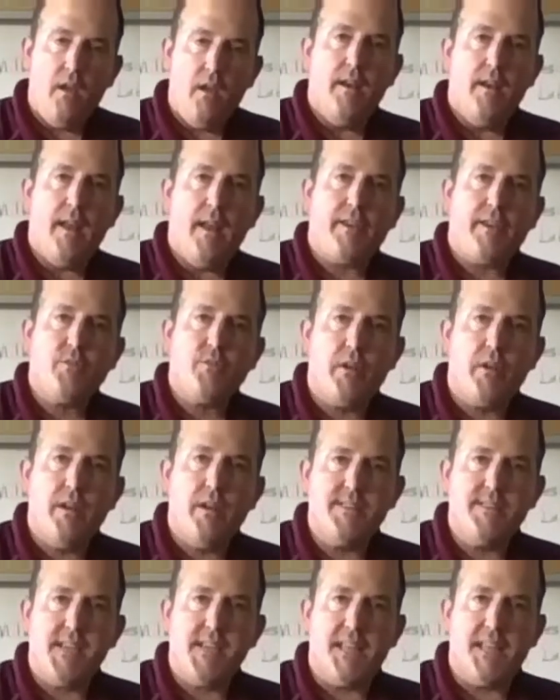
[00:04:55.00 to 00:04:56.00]
Next, we're going to
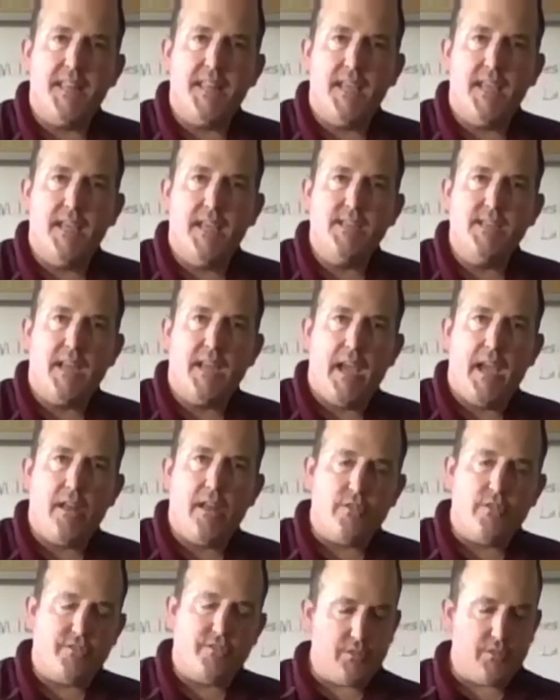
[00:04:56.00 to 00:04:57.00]
take the
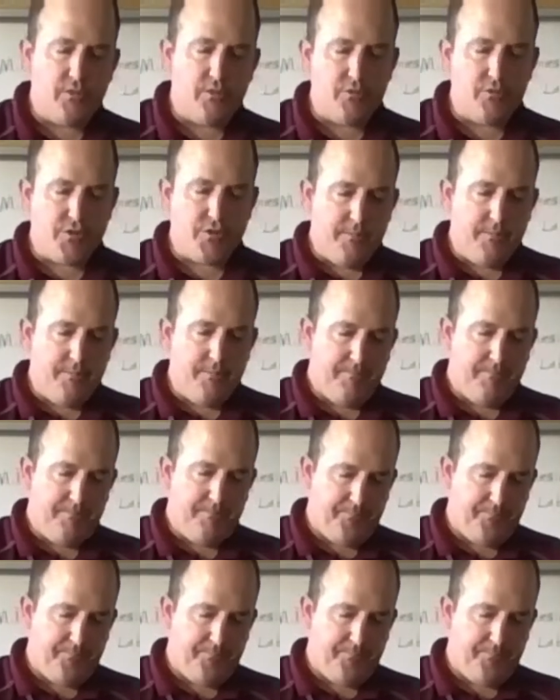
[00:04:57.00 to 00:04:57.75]
indicator solution,